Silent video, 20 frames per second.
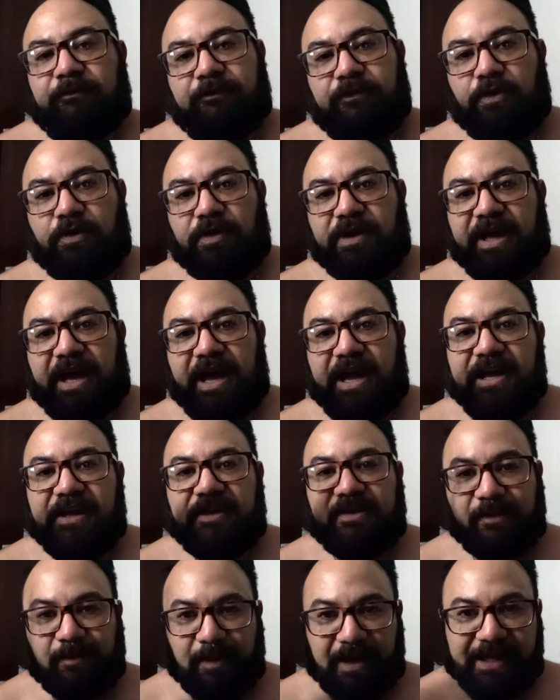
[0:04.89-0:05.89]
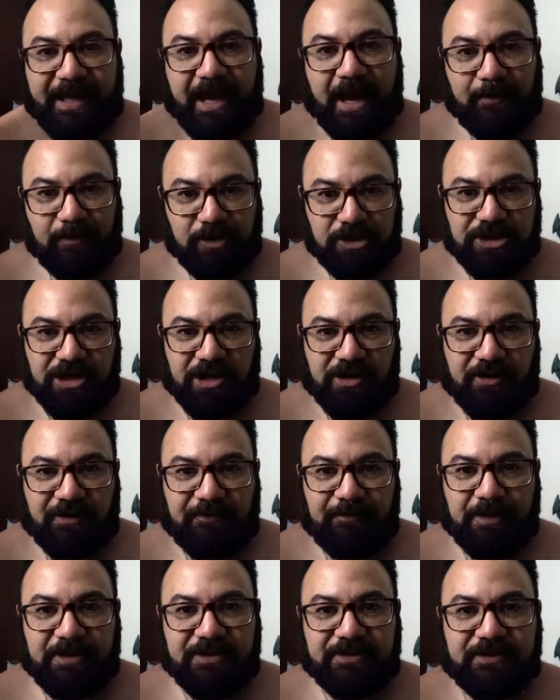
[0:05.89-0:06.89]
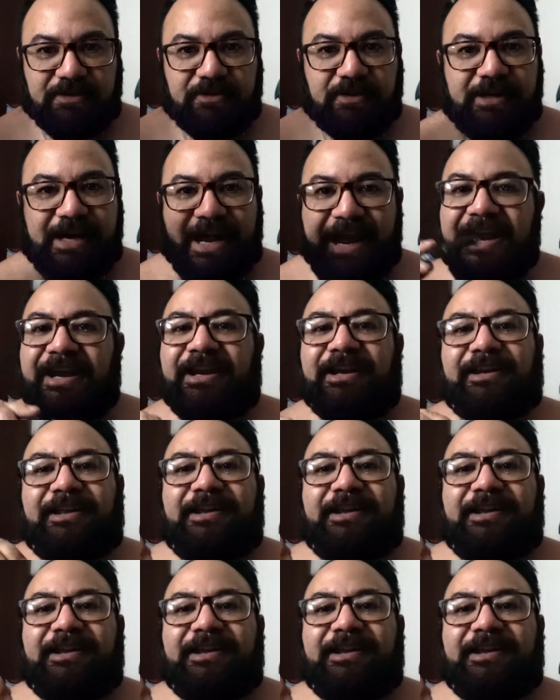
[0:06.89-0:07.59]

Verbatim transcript: 4K and then my camera shut off because it couldn't handle